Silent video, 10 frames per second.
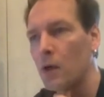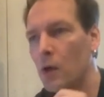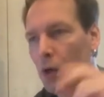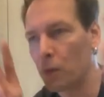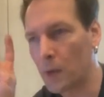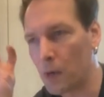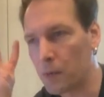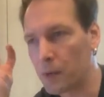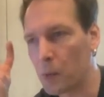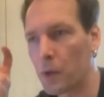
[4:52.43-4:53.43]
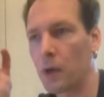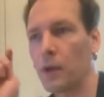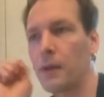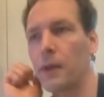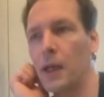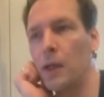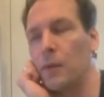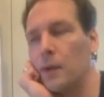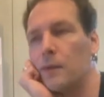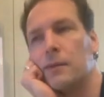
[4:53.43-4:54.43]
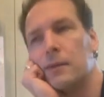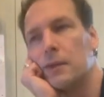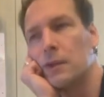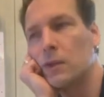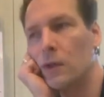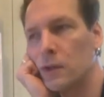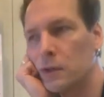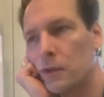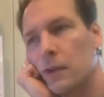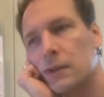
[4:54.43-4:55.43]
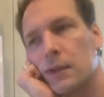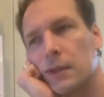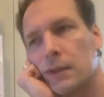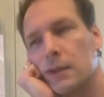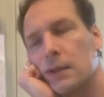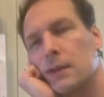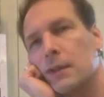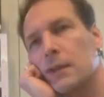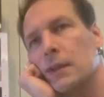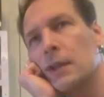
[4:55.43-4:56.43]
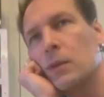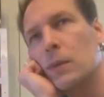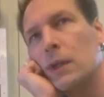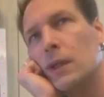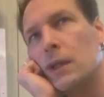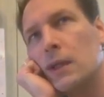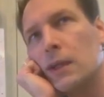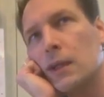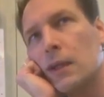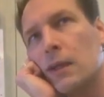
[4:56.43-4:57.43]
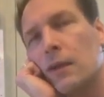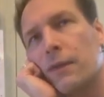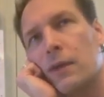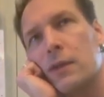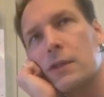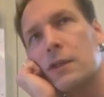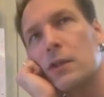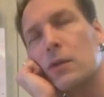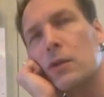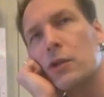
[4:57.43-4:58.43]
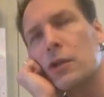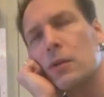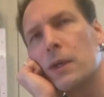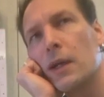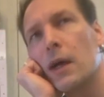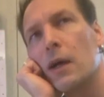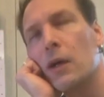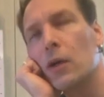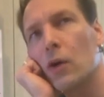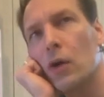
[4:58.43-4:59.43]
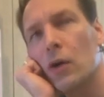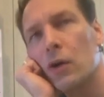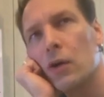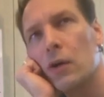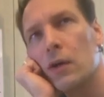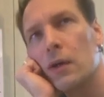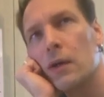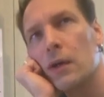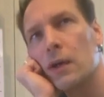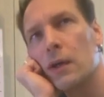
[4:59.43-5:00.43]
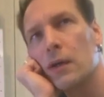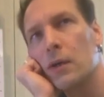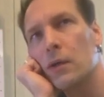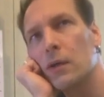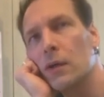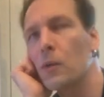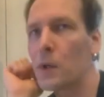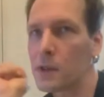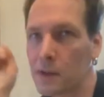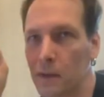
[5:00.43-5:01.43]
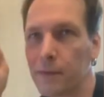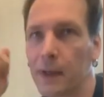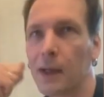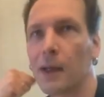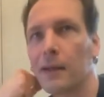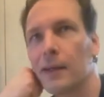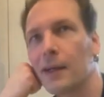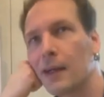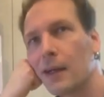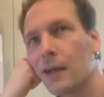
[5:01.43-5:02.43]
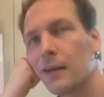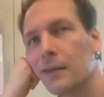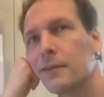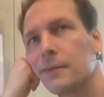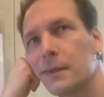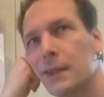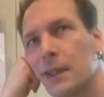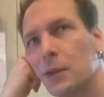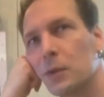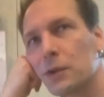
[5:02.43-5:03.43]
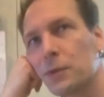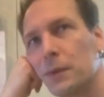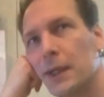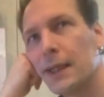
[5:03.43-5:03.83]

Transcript: around the world theme concert, and we had the first show in Hanko in Western Finland, and it was really